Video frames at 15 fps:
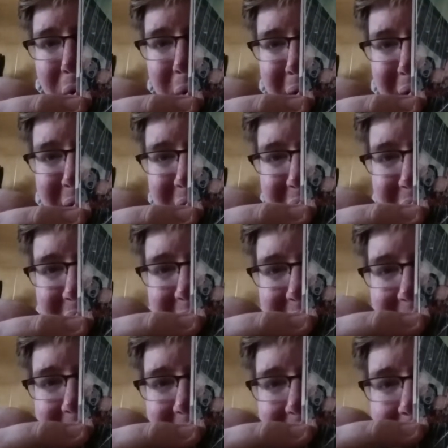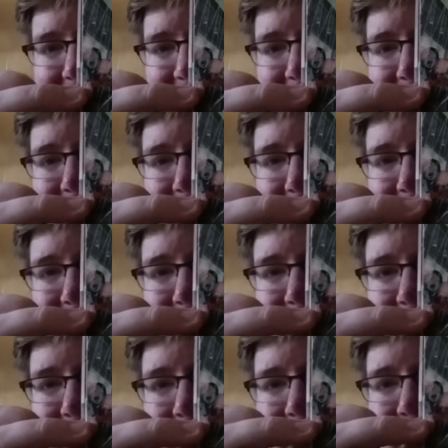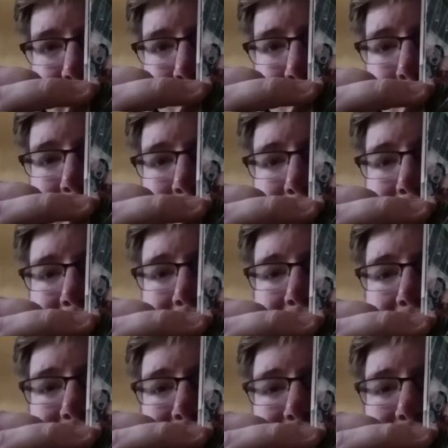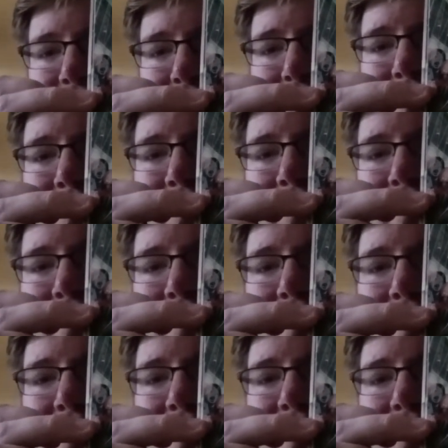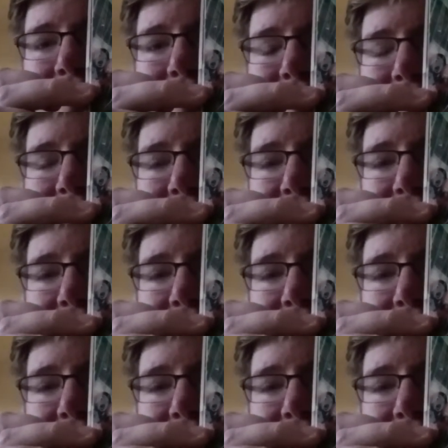Laura Kinney in her Wolverine costume. See,